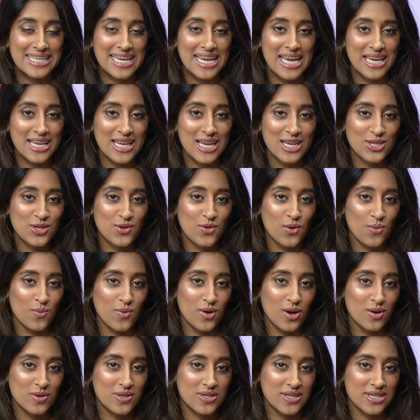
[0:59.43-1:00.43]
taking to the
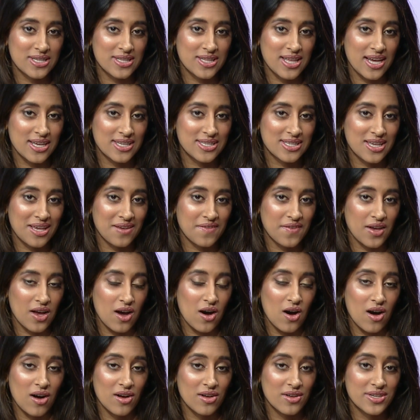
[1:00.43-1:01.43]
roads this Thanksgiving
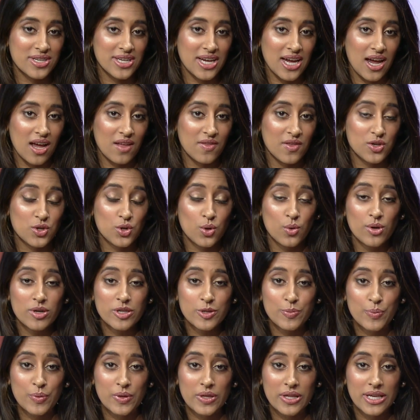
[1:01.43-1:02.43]
holiday, the
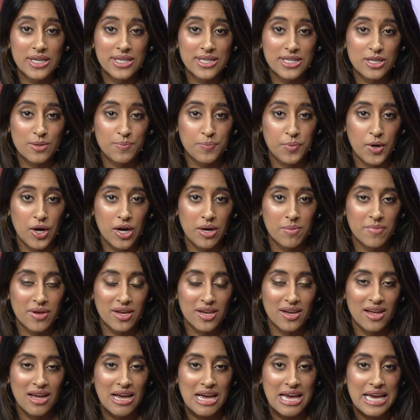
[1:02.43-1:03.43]
Torrance Police
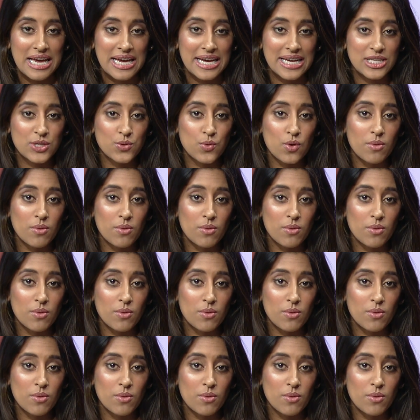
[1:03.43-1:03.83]
Department is